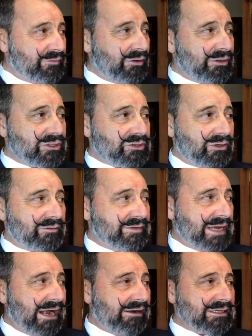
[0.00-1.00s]
you're the sort of
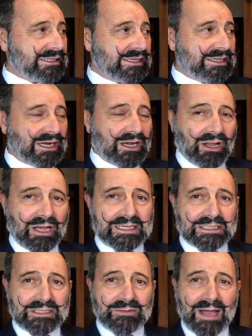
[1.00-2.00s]
character that
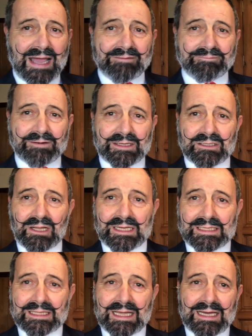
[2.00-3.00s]
likes to add fun
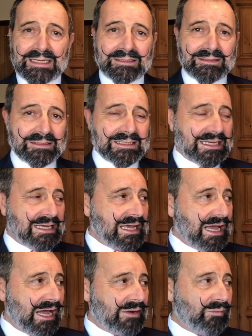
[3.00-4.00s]
like that
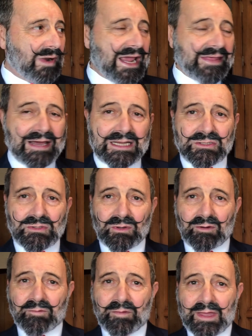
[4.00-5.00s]
and wear that
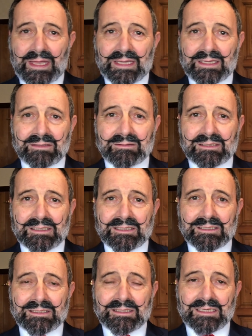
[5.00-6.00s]
sort of thing,
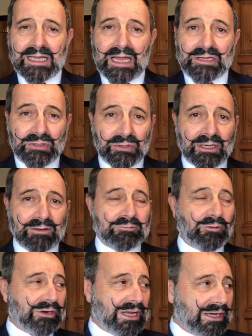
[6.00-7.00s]
and you can
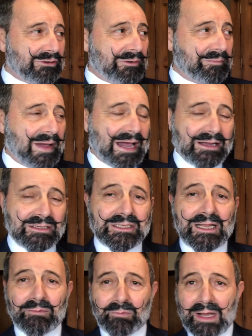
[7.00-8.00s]
afford £100,
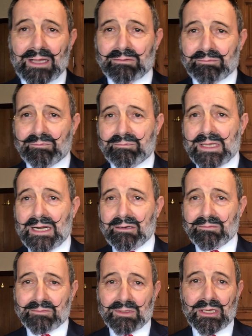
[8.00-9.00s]
then, well, you
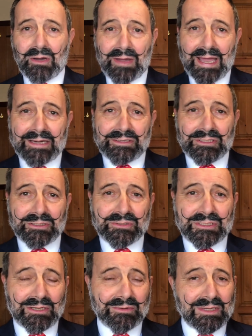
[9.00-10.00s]
know, go ahead and do
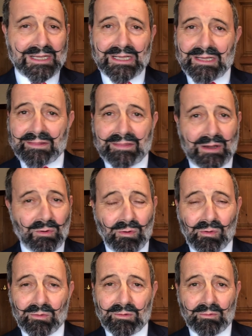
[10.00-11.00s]
so. They're
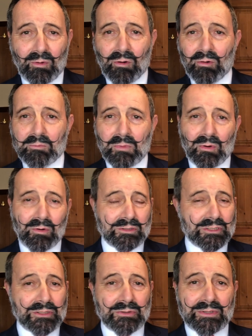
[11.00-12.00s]
all more
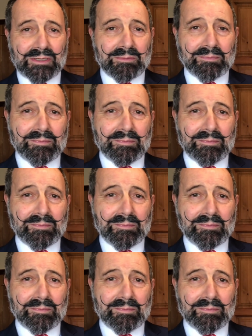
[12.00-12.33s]
to you.